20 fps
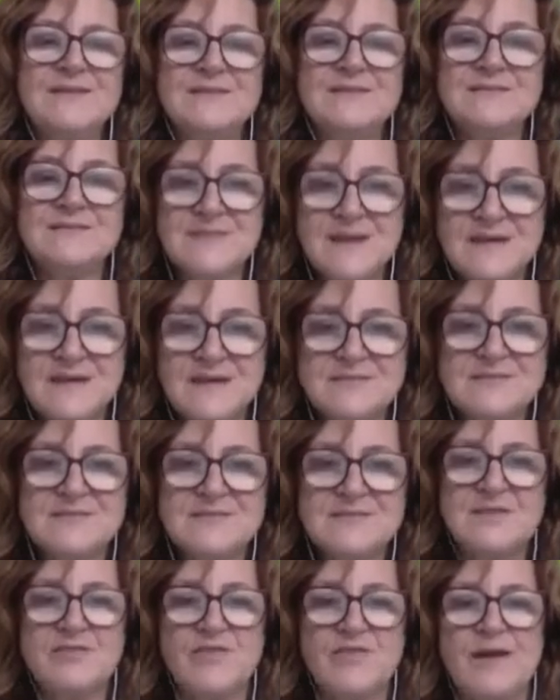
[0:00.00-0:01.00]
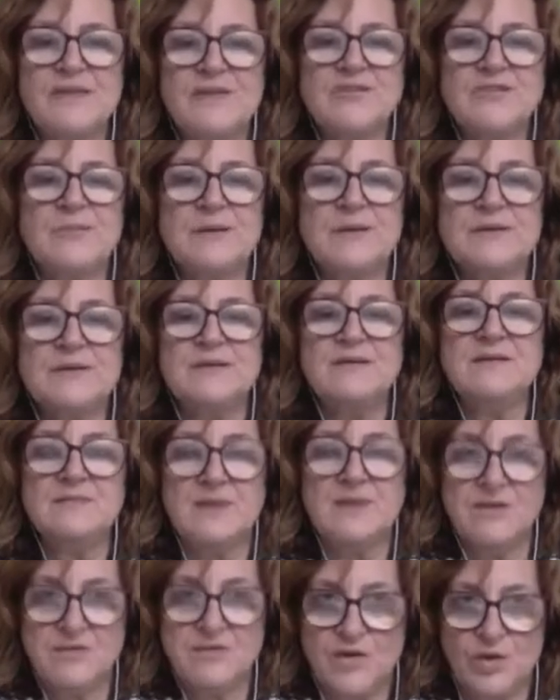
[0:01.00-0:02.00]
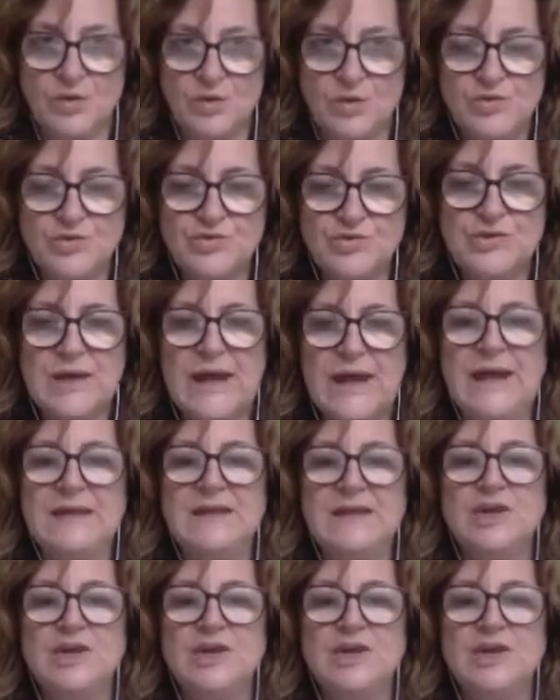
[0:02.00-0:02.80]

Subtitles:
quite extensive expert interviews